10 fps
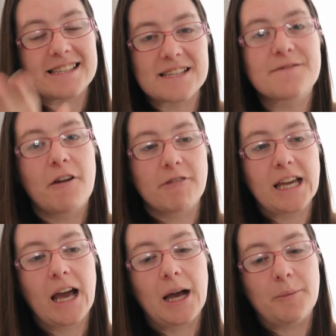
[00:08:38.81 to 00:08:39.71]
It's
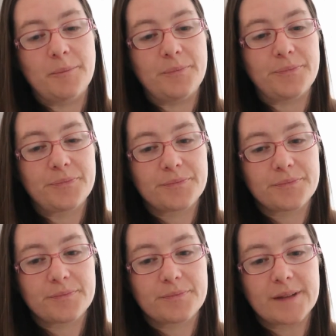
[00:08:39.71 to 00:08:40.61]
very, um,
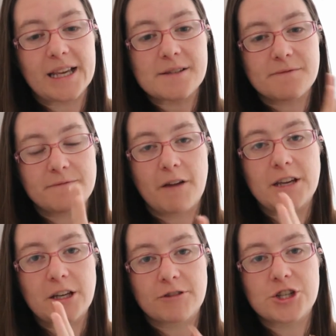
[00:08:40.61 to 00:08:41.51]
it's
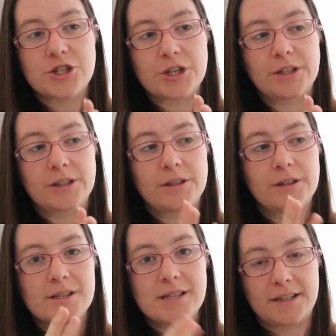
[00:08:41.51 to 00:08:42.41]
very Christian
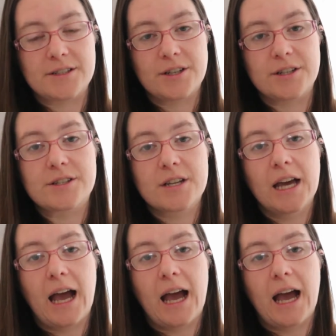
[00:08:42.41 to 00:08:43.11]
centered